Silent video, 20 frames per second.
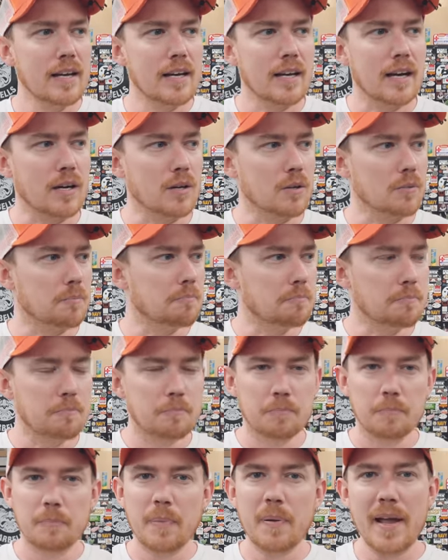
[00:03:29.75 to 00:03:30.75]
I'll
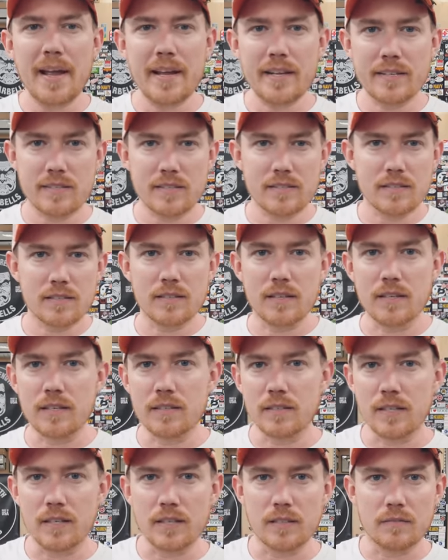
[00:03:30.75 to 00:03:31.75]
pace
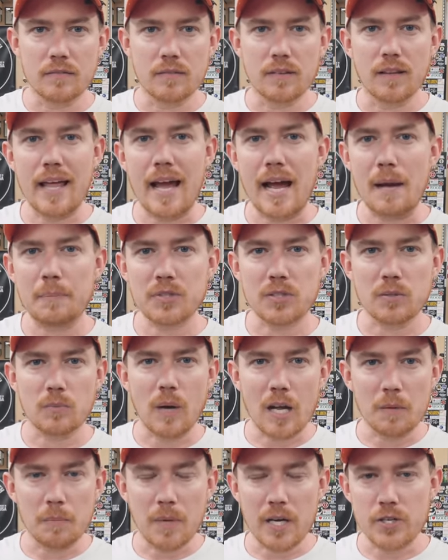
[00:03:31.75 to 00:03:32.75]
and, and laps
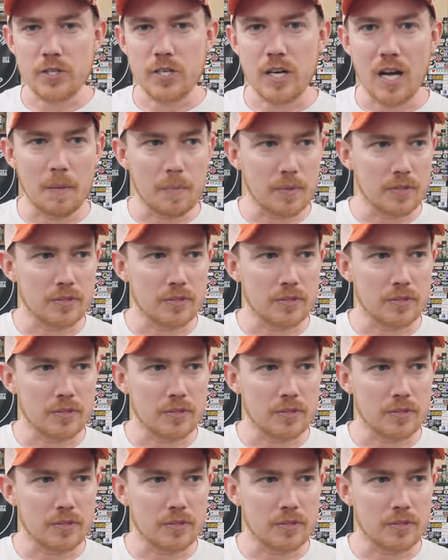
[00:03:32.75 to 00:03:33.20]
around my shop.